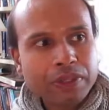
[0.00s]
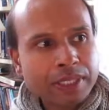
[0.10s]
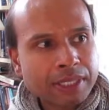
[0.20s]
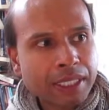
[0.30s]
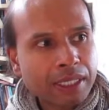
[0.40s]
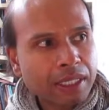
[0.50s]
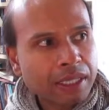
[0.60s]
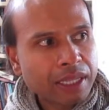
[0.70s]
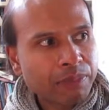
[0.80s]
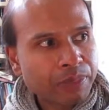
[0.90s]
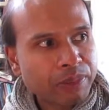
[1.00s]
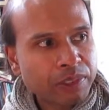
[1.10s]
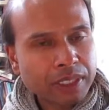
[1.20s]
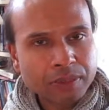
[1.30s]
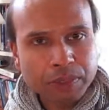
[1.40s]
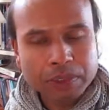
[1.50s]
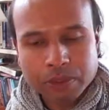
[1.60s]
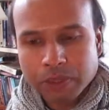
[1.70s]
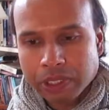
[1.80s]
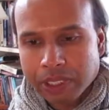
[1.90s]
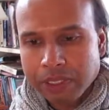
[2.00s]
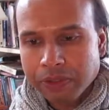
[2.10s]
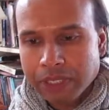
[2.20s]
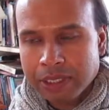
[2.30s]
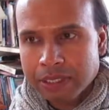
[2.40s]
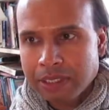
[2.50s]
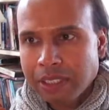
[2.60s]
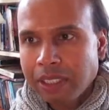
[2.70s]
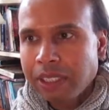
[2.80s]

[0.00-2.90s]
this thing, and I think people have done spiritual work, I'll end with this.